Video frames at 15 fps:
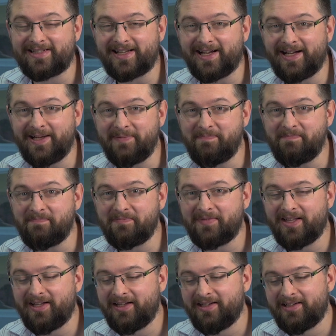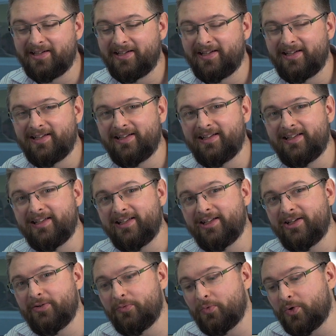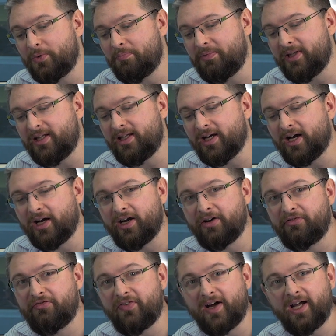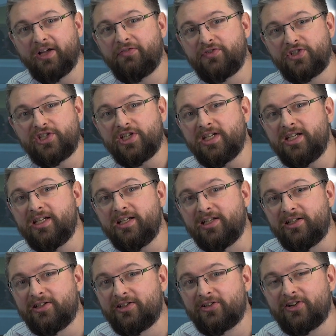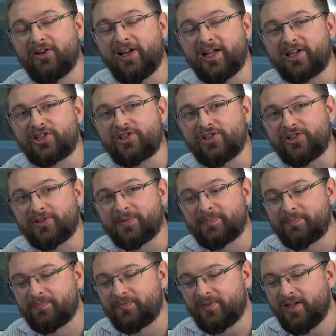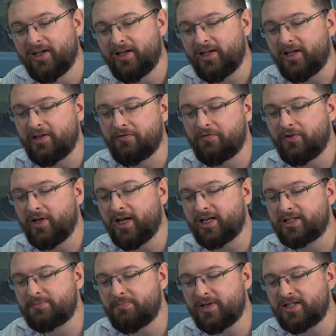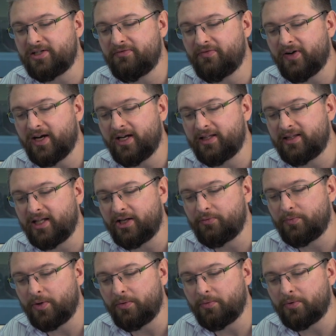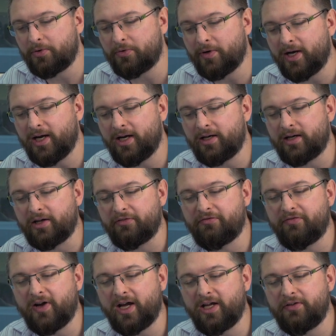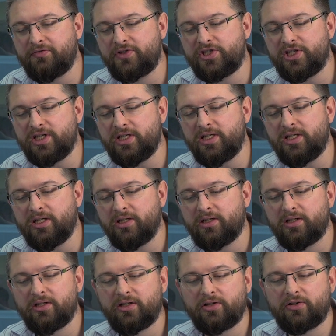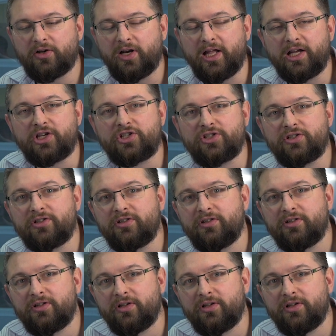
time, would be a 5G connection. If we had specified that we required a 5G connection,